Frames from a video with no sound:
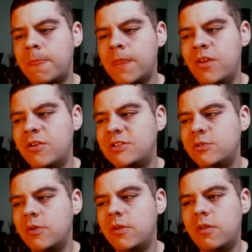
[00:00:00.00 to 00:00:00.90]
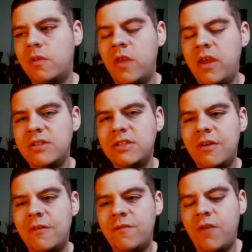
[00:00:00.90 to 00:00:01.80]
And there's things that
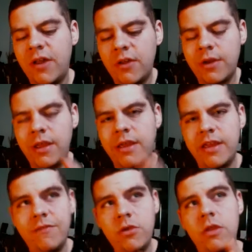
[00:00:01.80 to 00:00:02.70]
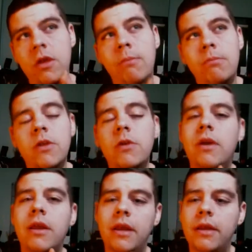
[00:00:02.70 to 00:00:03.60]
a father can give you that a mother
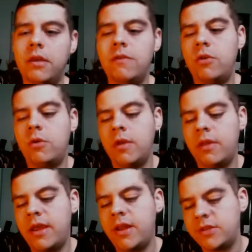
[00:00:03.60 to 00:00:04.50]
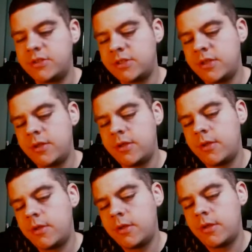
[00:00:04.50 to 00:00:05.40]
cannot give you, and that is
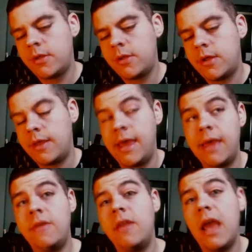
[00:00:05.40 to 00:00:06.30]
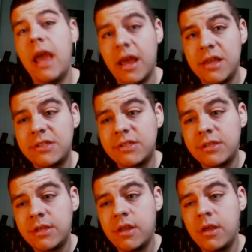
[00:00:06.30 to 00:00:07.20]
a kick in the
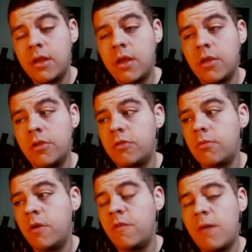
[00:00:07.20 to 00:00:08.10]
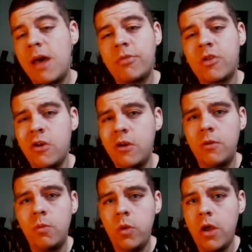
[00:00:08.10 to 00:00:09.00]
ass. Because if moms
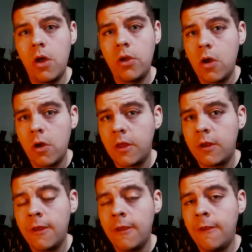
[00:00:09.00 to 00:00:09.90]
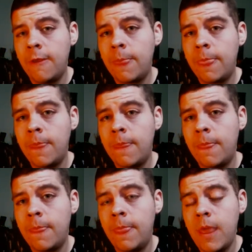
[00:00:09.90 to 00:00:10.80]
could, we all know that
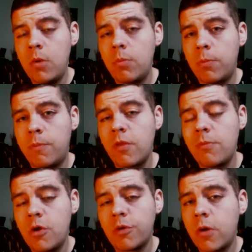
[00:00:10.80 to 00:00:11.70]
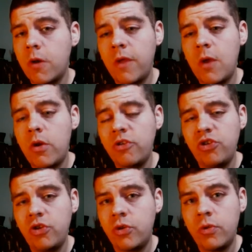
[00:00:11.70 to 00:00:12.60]
they, for the most part, they want
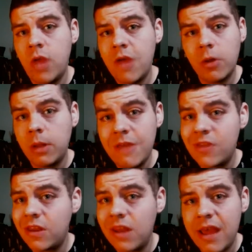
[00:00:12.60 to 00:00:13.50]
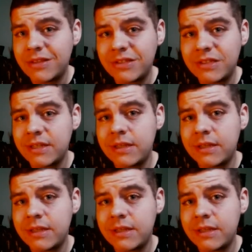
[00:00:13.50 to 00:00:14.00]
you to never leave the nest.